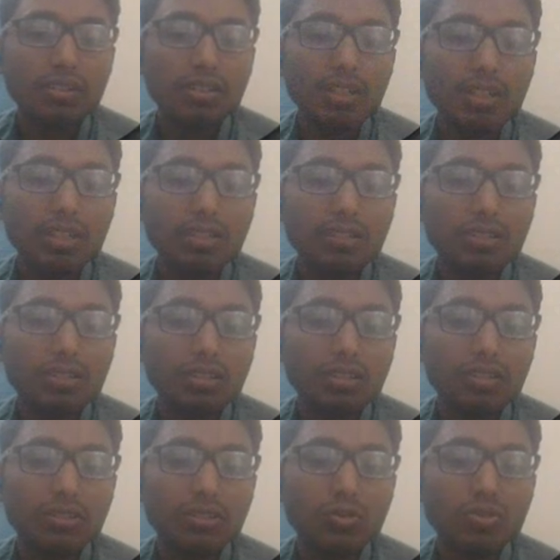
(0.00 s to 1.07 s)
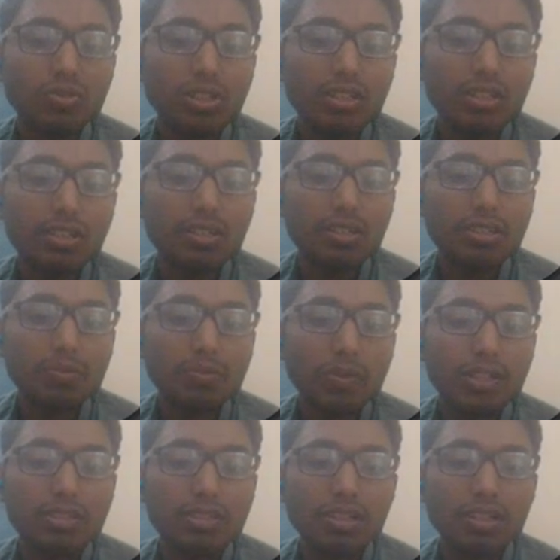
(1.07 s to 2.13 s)
Like usually it
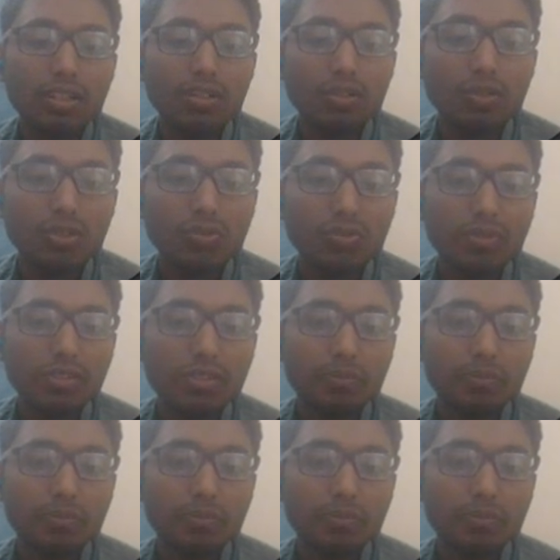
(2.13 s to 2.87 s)
spends a lot of